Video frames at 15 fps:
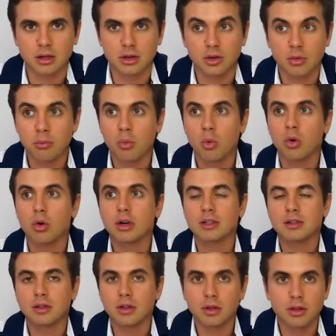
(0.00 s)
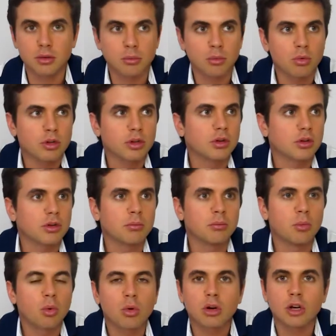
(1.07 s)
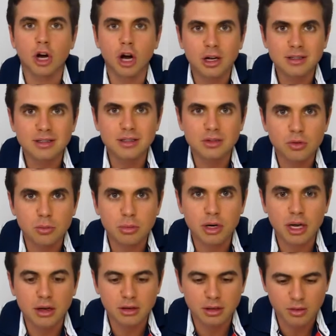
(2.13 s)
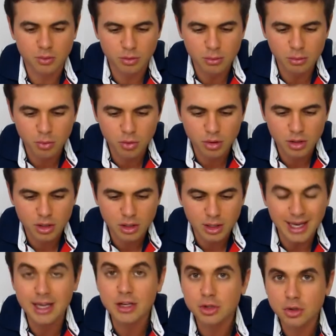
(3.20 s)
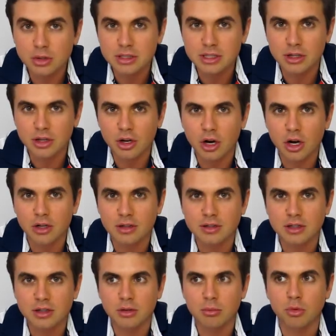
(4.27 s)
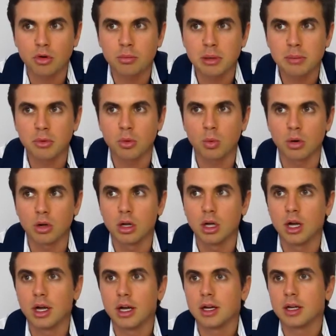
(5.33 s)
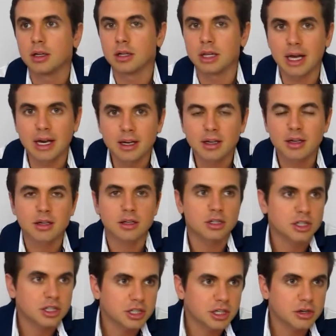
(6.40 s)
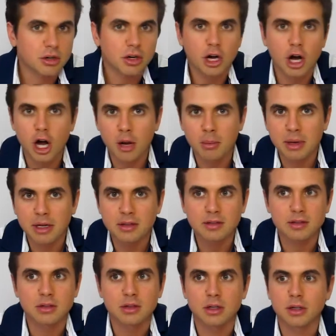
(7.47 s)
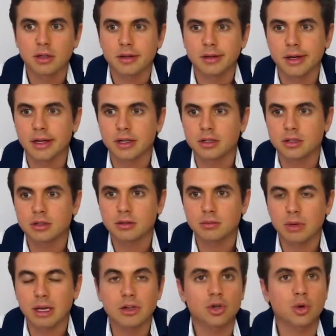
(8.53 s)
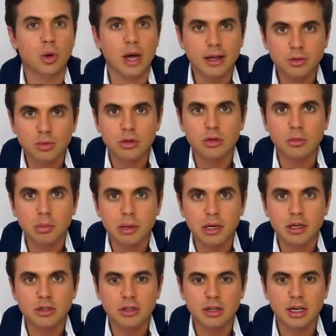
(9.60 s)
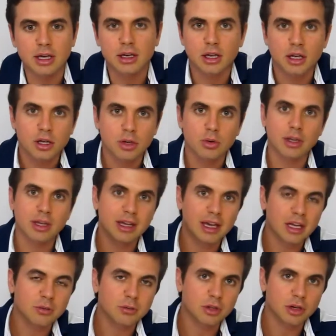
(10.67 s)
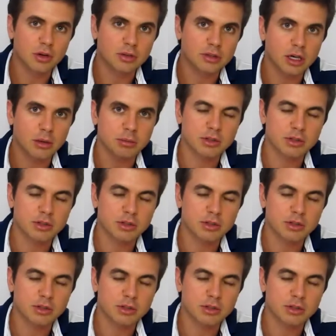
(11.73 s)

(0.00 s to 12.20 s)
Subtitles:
The more content you put out, the more interesting the content, the more people will like, share, comment, and just interact with your page, and then your engagement goes up.